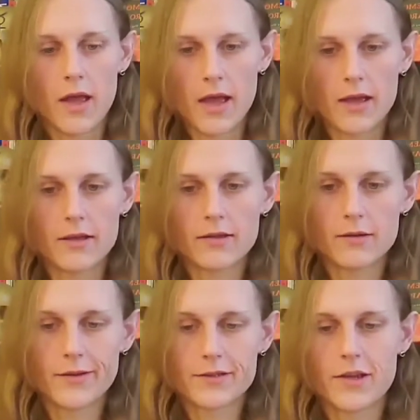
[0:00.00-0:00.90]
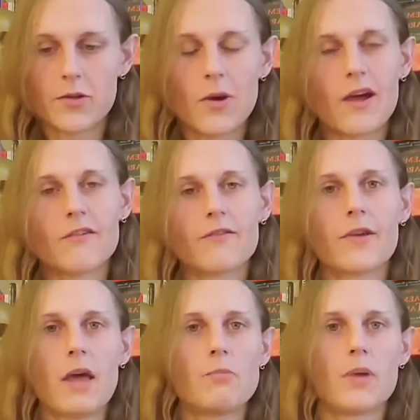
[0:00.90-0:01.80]
and let's say you have
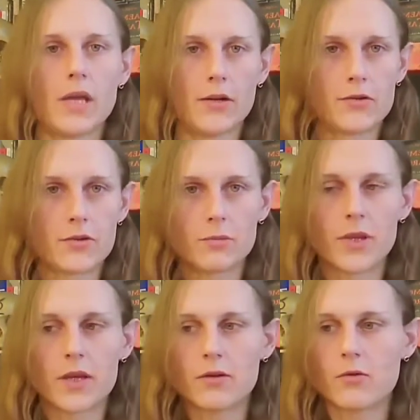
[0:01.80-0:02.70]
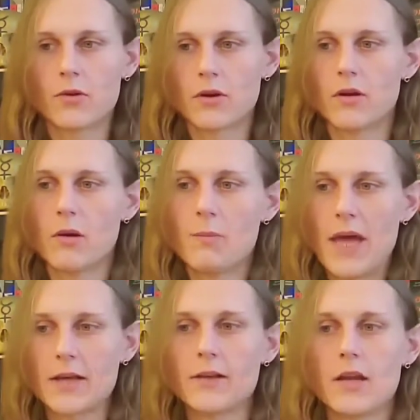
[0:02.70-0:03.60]
hip pain or something, or a
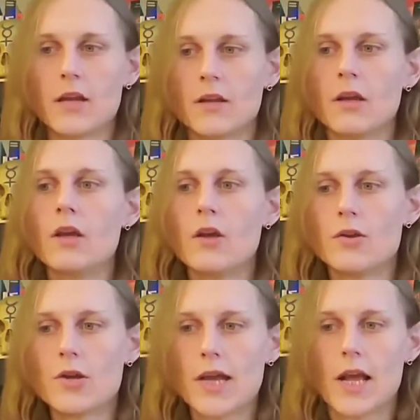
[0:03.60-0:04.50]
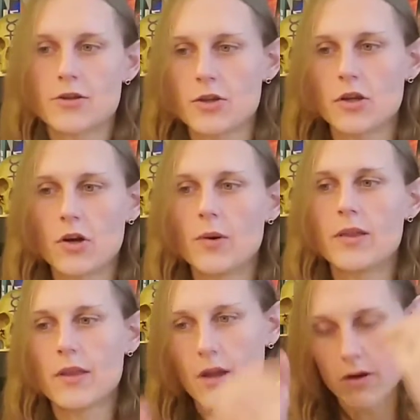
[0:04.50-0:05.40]
bad knee, you could actually go
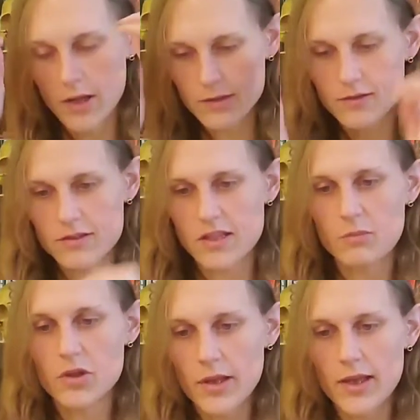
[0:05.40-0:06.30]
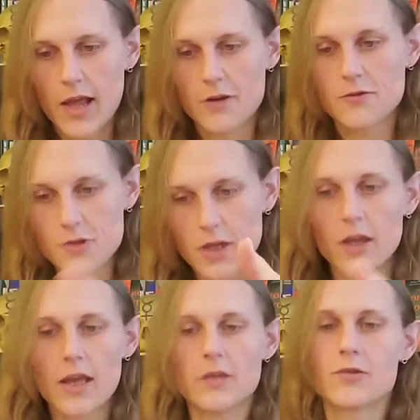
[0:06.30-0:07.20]
in there and stimulate energy
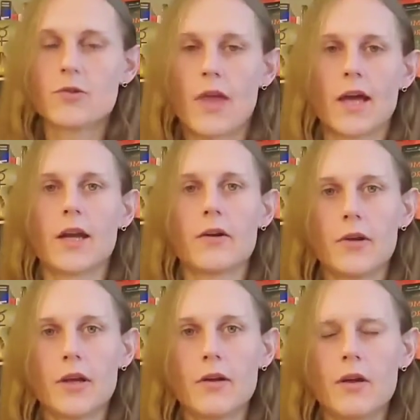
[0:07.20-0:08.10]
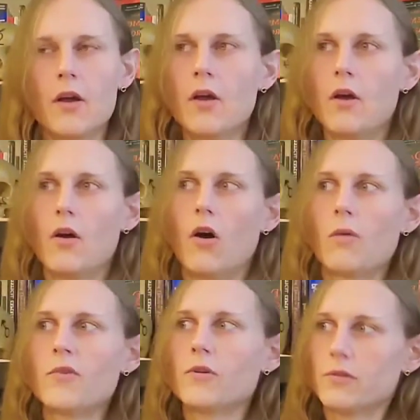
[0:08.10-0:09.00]
into that area,
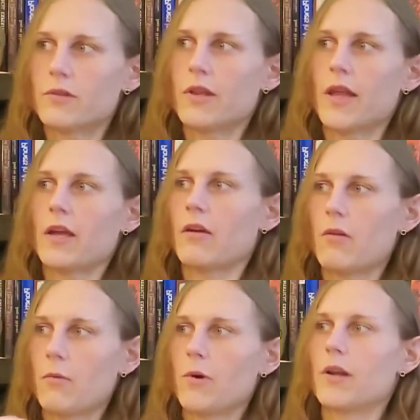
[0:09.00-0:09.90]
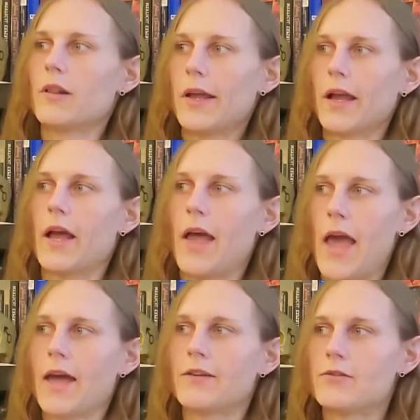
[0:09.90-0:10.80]
almost like like a
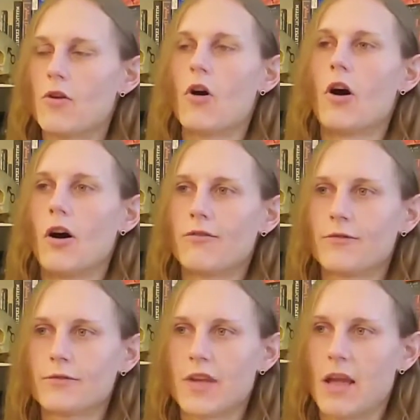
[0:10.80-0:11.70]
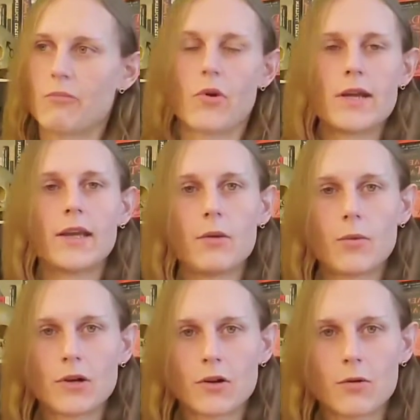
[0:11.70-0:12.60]
hands-off type Reiki
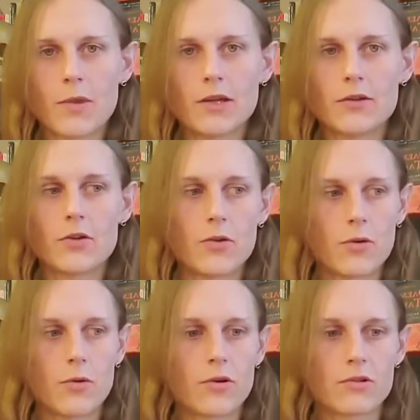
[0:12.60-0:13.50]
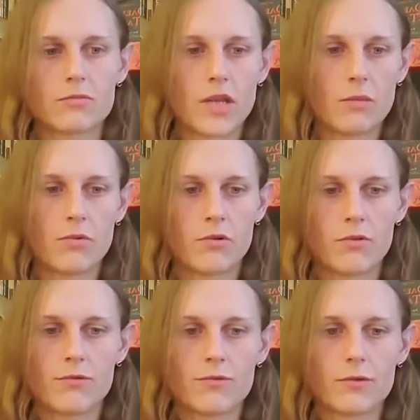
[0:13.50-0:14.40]
worker might do, or some type
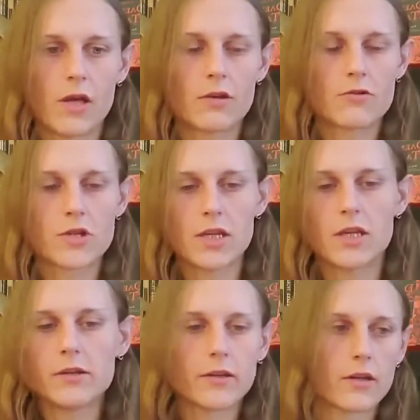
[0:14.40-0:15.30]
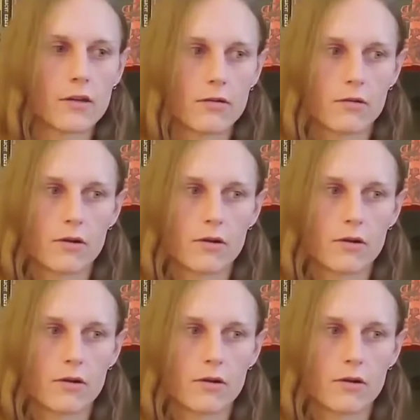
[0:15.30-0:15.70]
of energy healing